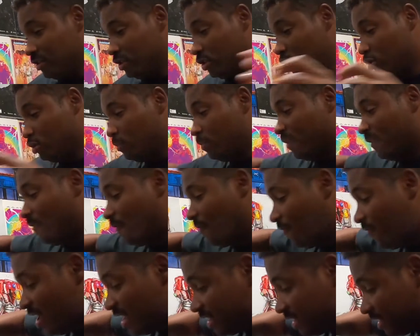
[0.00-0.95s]
super
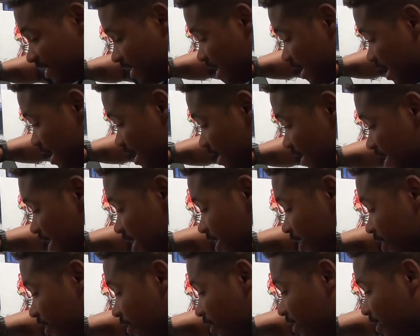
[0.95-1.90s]
fit in
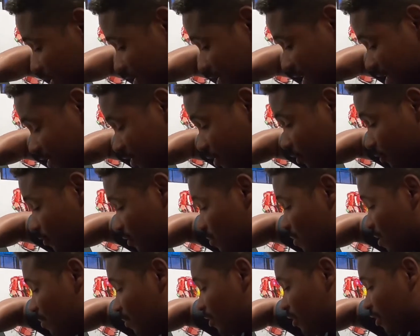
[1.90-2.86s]
here because I don't
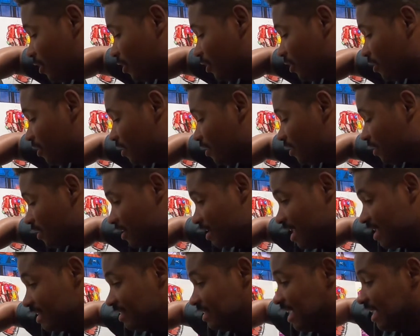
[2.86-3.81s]
remember
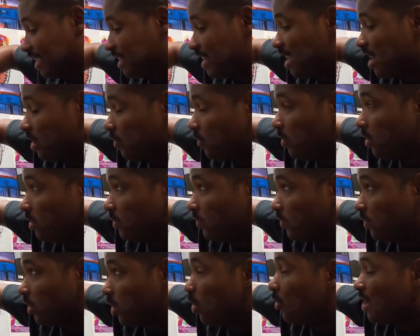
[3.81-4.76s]
exactly how it was
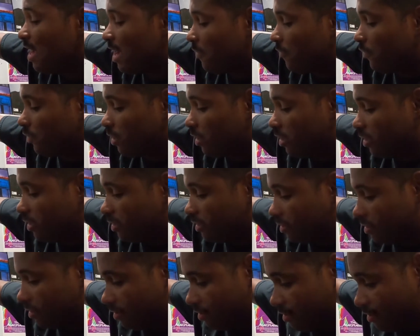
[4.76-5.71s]
for the. Oh yeah, for
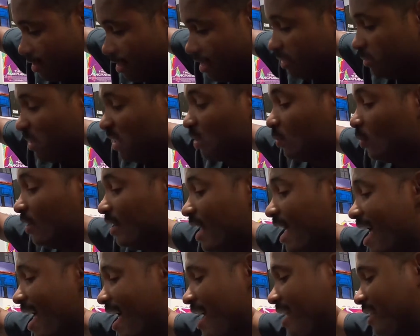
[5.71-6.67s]
the the Xbox One
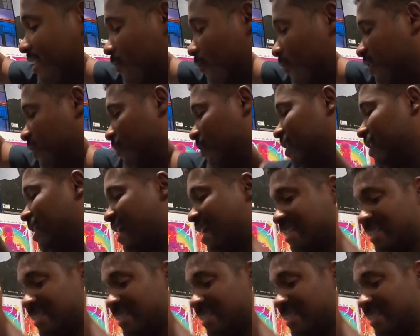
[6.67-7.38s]
X, it wasn't really